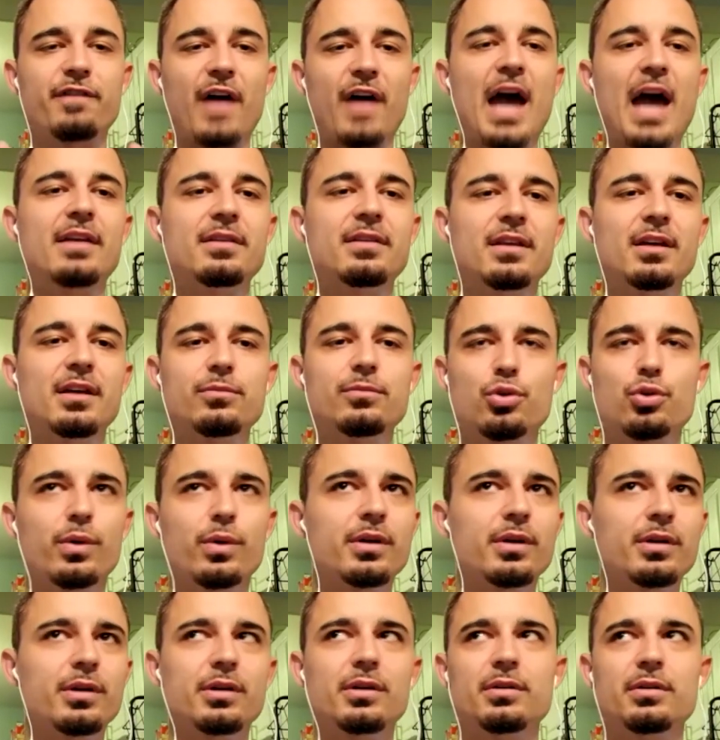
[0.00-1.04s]
find them,
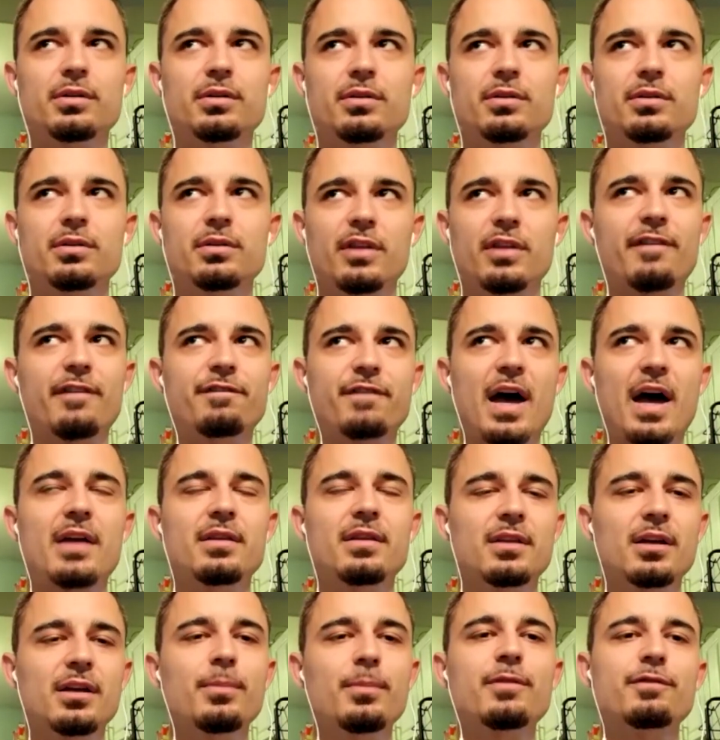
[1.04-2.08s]
Twitter, like
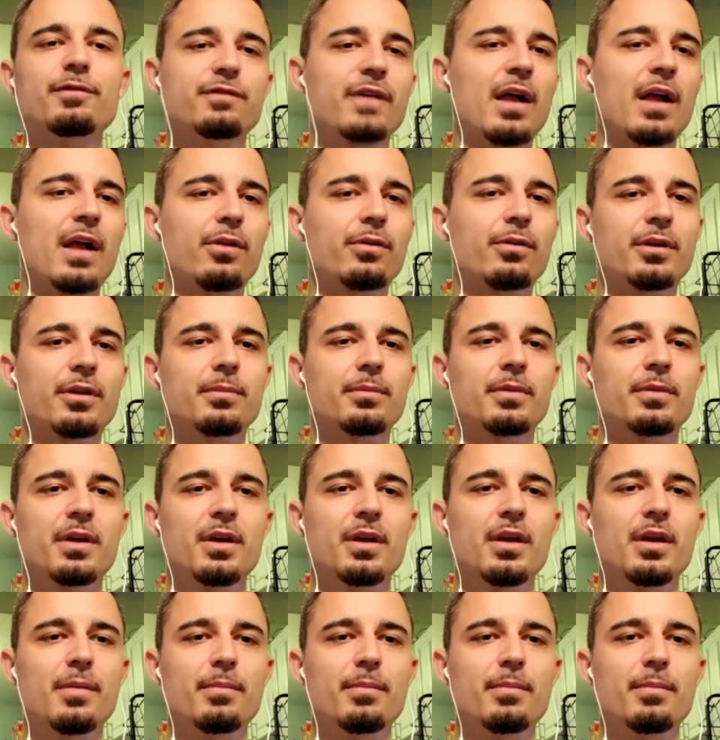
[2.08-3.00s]
find them and follow them.